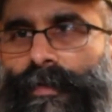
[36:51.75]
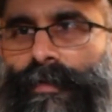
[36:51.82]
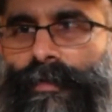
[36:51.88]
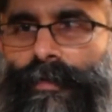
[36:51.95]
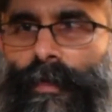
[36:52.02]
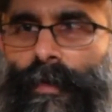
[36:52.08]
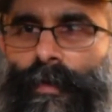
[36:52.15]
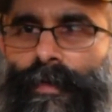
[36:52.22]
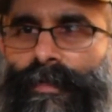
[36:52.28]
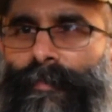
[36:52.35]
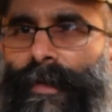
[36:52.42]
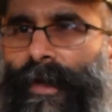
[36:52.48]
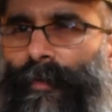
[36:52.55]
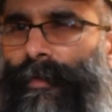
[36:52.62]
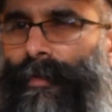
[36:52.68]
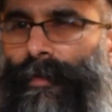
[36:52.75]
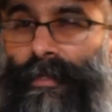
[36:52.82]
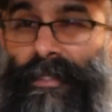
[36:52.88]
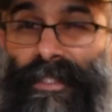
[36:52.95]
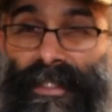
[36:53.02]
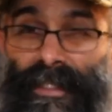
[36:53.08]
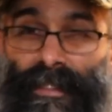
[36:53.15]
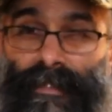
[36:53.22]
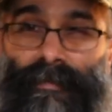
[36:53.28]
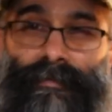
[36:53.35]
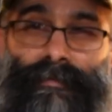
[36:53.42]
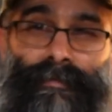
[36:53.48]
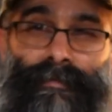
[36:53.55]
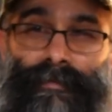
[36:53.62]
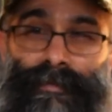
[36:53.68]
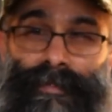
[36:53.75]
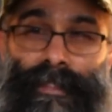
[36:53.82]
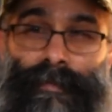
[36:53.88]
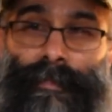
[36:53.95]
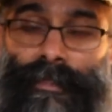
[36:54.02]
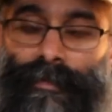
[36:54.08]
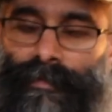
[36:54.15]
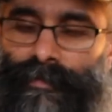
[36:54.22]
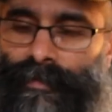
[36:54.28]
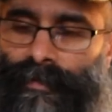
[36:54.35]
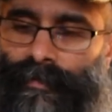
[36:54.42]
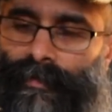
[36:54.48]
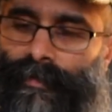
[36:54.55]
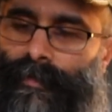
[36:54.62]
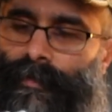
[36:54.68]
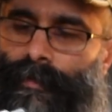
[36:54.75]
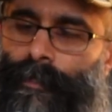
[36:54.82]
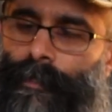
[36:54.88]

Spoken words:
So it's about 13 centimeters, I think.